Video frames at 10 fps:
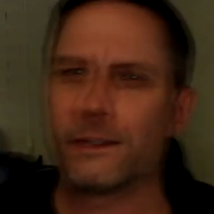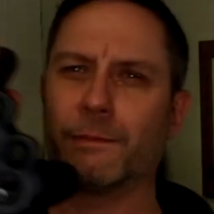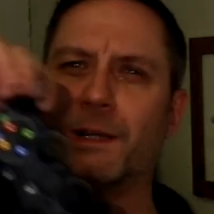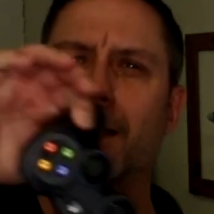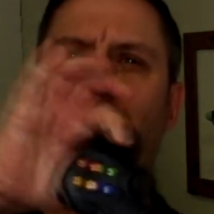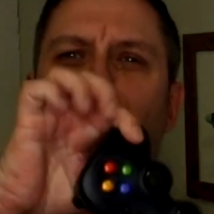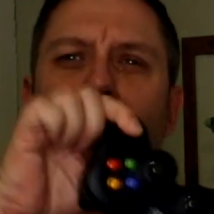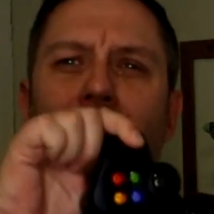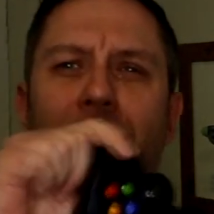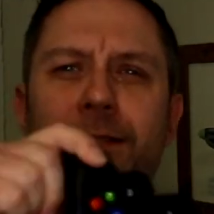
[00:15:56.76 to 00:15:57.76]
something like
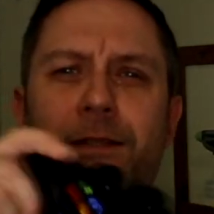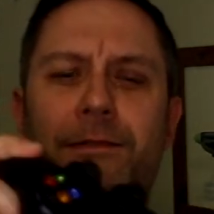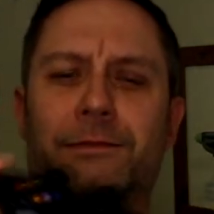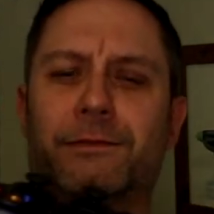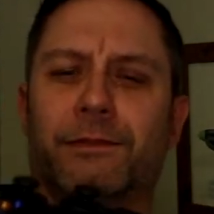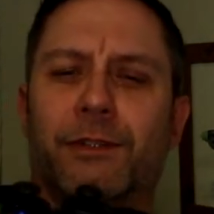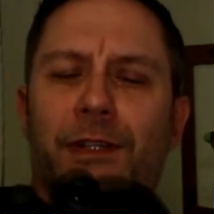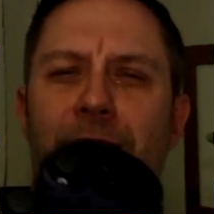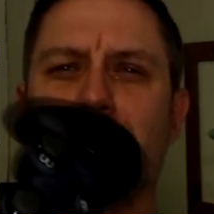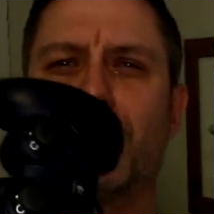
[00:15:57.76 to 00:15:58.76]
that,
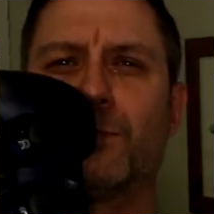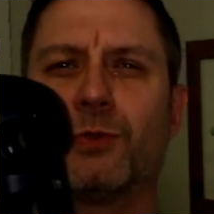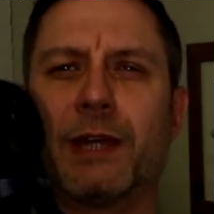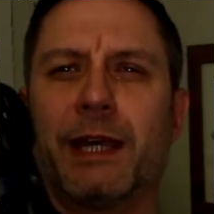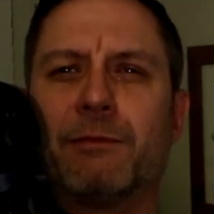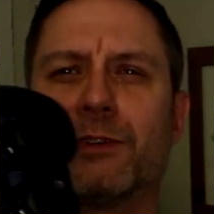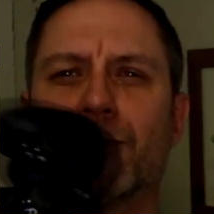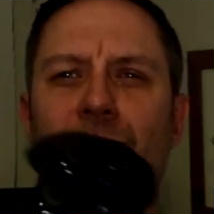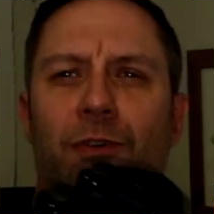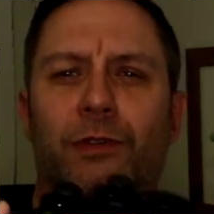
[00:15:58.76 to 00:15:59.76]
just a simple game
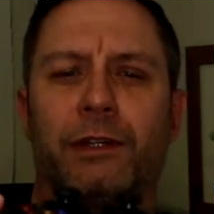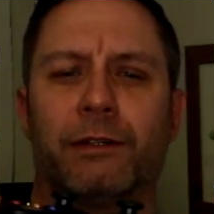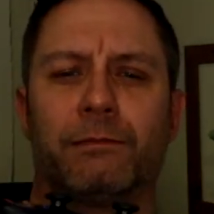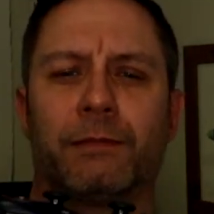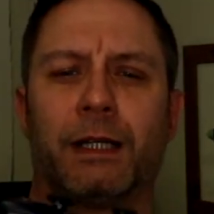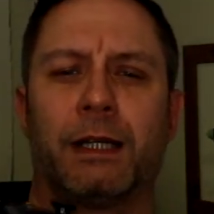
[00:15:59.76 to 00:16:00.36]
controller,